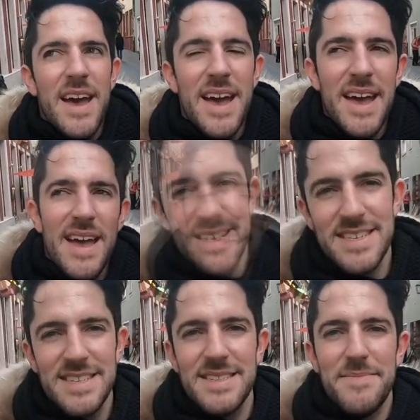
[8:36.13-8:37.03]
and this
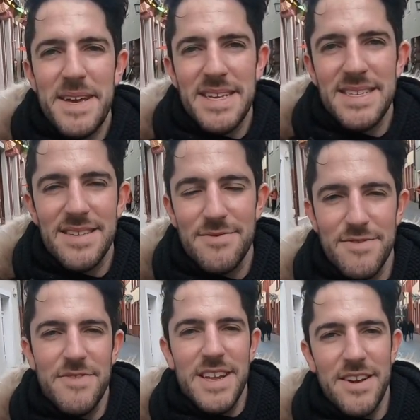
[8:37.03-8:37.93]
is amazing. This was
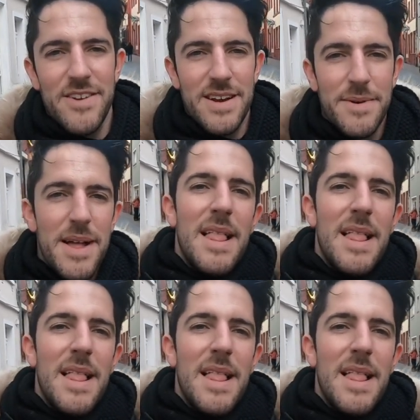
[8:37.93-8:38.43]
really incredible.